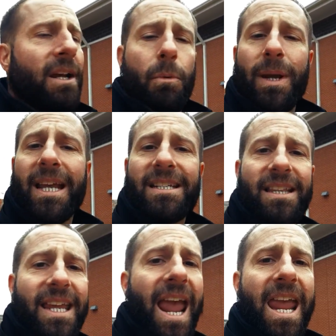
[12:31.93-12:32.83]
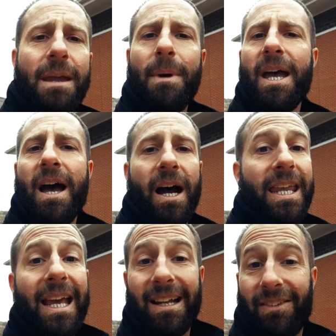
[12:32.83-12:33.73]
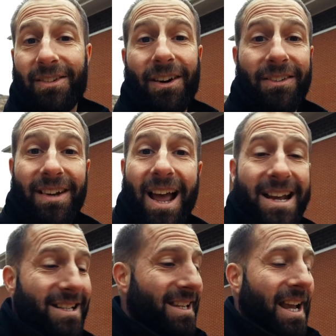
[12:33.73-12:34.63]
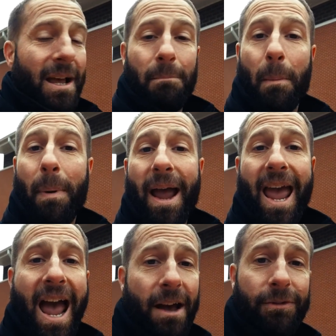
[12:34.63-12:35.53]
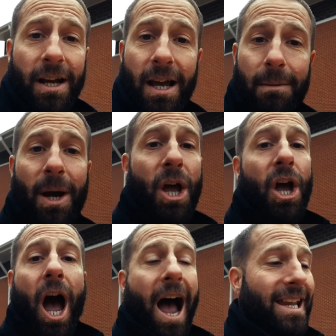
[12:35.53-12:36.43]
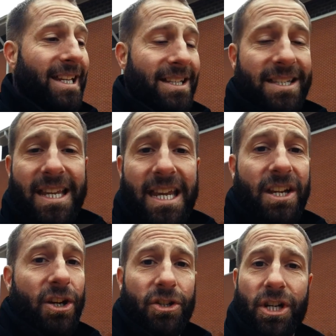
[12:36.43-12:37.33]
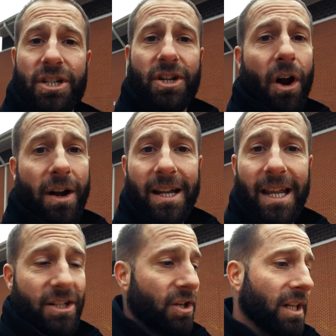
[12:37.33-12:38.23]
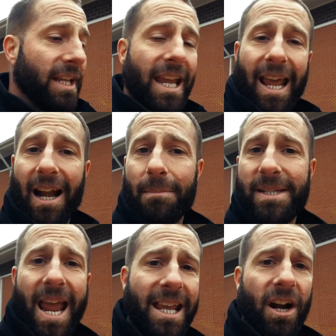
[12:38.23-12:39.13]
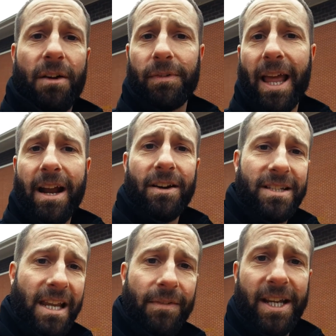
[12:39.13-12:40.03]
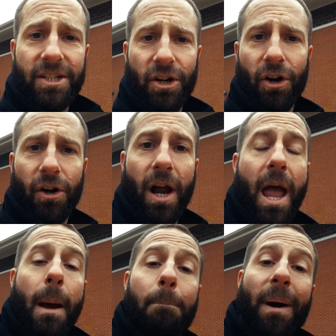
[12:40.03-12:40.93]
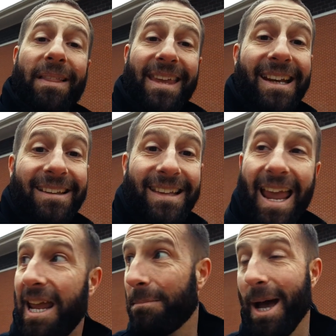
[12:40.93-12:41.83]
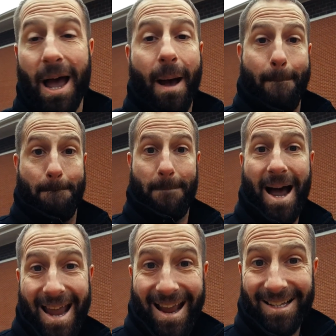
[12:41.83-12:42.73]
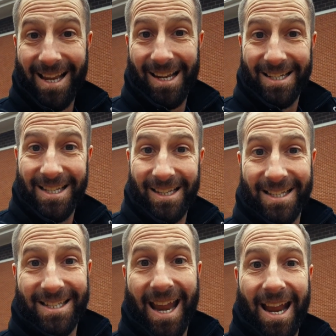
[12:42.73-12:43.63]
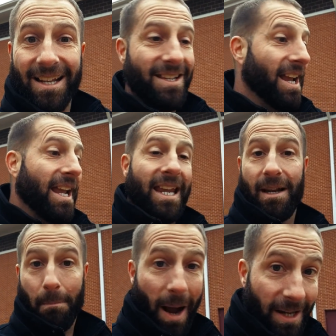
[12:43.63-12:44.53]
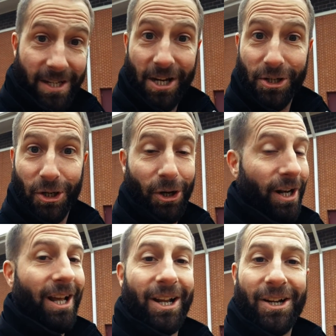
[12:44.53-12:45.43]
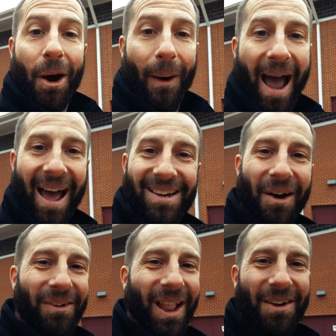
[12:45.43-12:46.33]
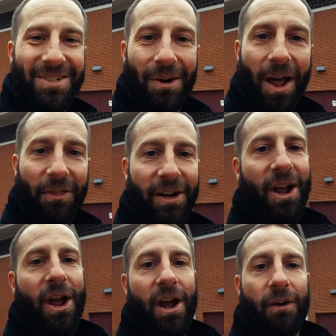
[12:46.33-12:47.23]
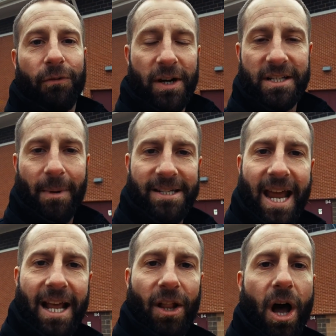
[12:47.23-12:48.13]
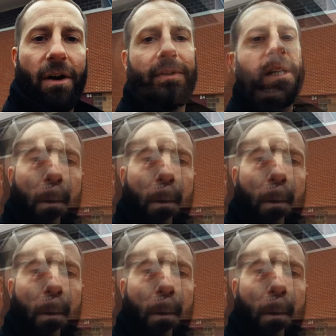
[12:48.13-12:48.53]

We get to the game, again, it starts nice, but by halftime, I can see she's starting to get chilly and I'm taking off layers, giving it to her. By the end of the game, my ass had to sit in the stands in my t-shirt, no hat, no gloves, no nothing, freezing my tail off.